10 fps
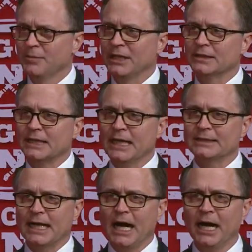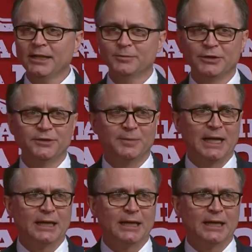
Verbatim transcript: because as I improve my